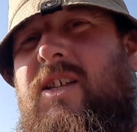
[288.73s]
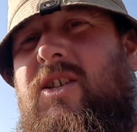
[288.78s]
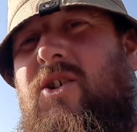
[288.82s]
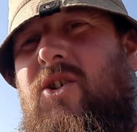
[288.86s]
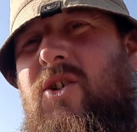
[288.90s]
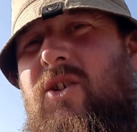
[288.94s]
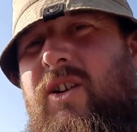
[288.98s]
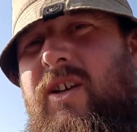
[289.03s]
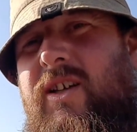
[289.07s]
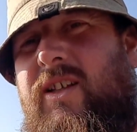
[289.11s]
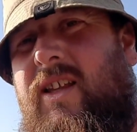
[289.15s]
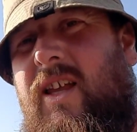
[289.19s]
to
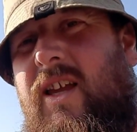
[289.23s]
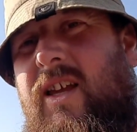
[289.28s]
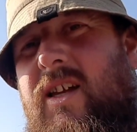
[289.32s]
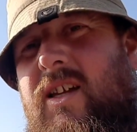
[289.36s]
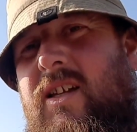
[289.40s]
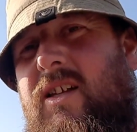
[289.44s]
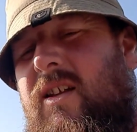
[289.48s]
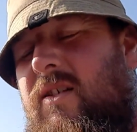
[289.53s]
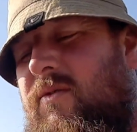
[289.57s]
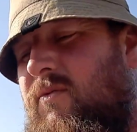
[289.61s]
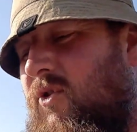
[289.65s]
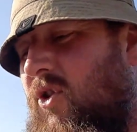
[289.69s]
call it a day
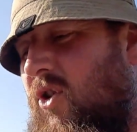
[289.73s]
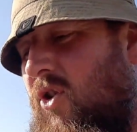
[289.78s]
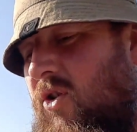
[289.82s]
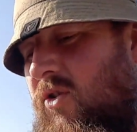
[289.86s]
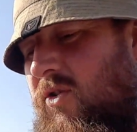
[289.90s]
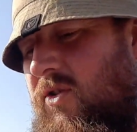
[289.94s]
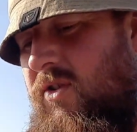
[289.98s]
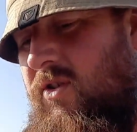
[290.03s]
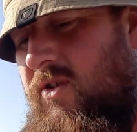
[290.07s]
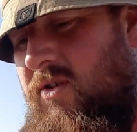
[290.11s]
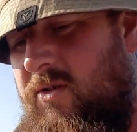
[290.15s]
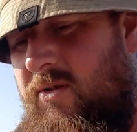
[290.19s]
and they've
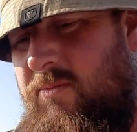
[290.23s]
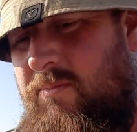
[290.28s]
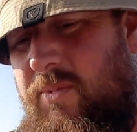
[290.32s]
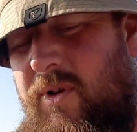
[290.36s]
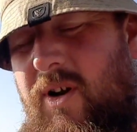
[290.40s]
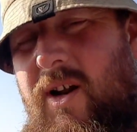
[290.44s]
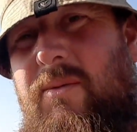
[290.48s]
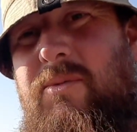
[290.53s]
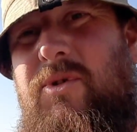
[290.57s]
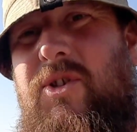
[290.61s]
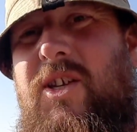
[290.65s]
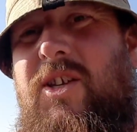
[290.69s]
gone, but
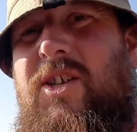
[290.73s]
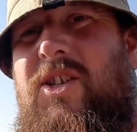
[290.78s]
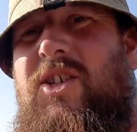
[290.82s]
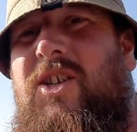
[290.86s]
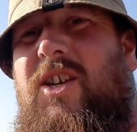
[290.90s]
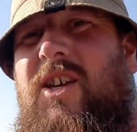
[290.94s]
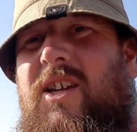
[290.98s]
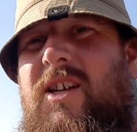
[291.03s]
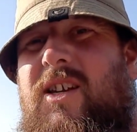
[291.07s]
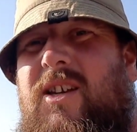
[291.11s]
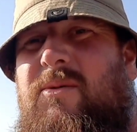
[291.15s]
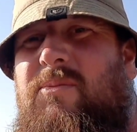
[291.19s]
I'm still
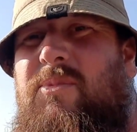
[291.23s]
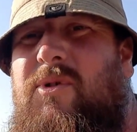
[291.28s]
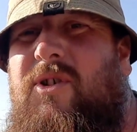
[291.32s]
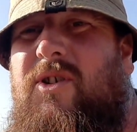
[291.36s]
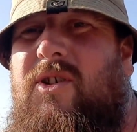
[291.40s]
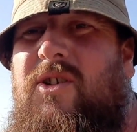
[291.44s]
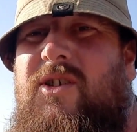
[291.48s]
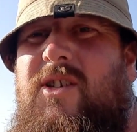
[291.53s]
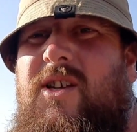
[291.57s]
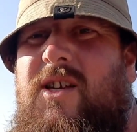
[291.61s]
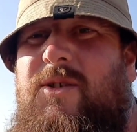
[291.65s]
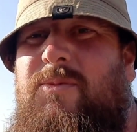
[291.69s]
sitting here
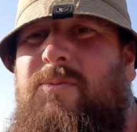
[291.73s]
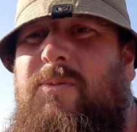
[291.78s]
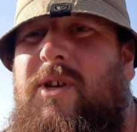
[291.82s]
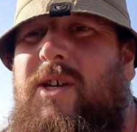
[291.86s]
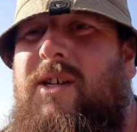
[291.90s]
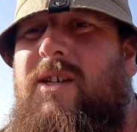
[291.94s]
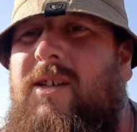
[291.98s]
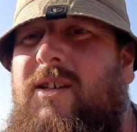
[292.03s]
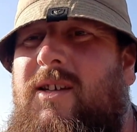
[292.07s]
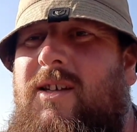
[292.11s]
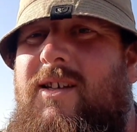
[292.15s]
because that's me.